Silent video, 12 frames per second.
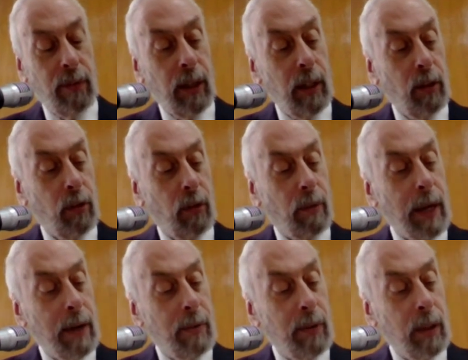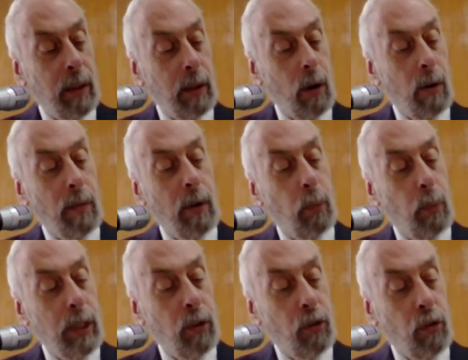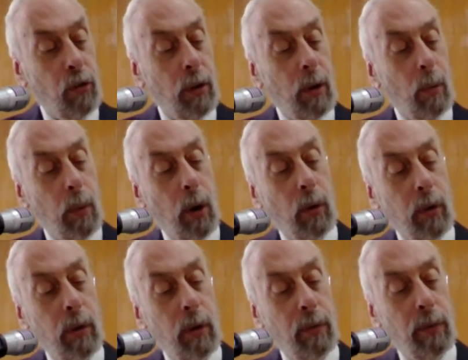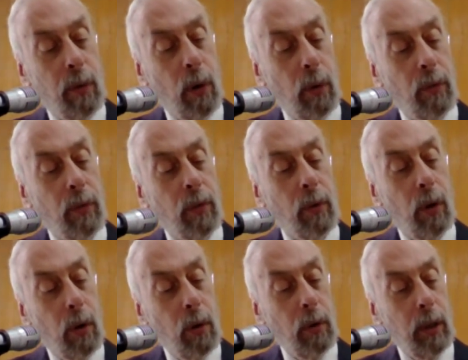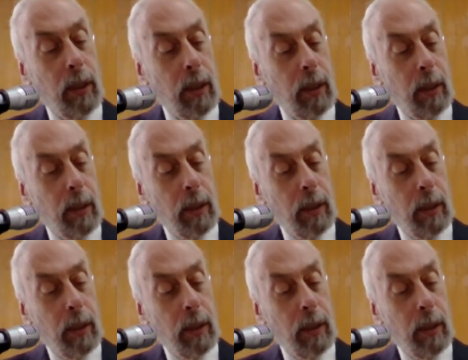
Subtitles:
in the ravine over which water falls only